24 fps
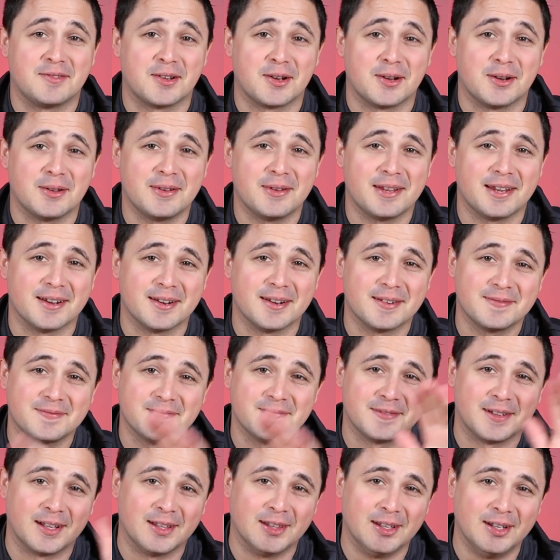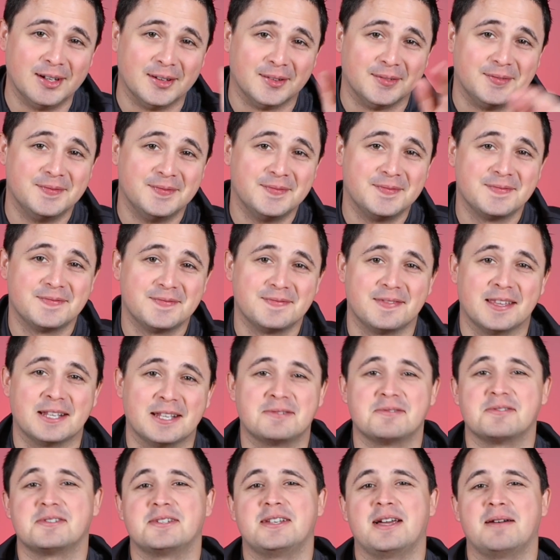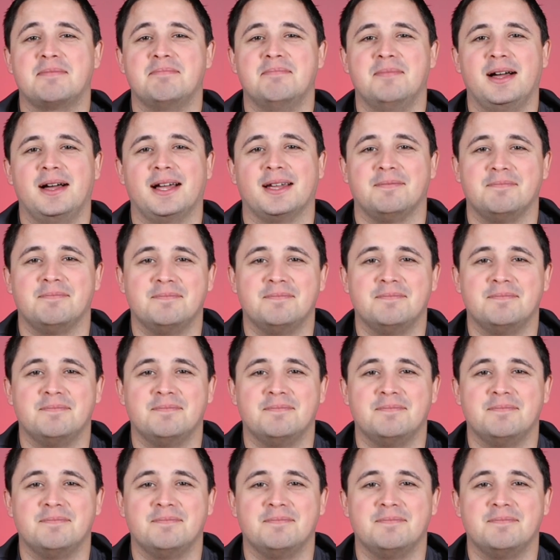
you're new here, hello. Thanks for stopping by.